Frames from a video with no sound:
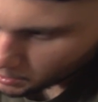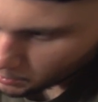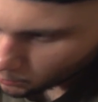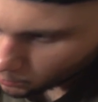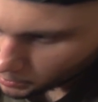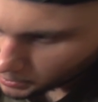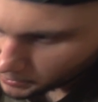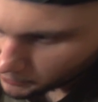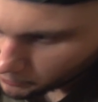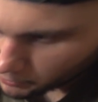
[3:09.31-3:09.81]

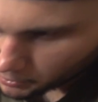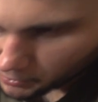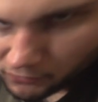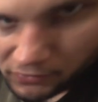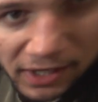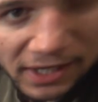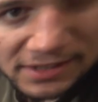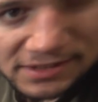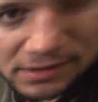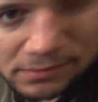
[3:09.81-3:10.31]
whatever
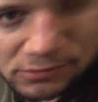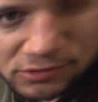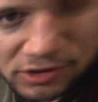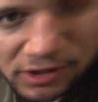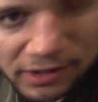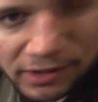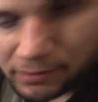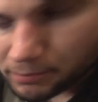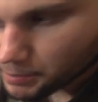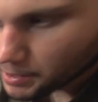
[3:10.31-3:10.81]
device I'm
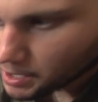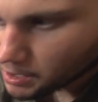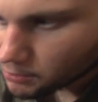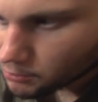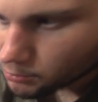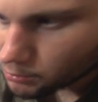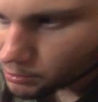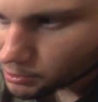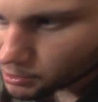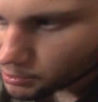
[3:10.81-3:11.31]
trying to
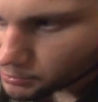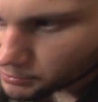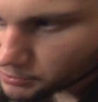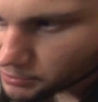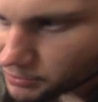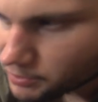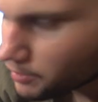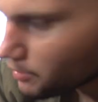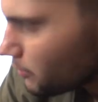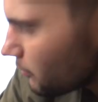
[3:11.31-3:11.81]
power will go
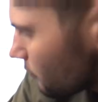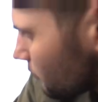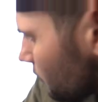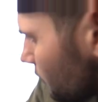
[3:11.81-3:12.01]
into the other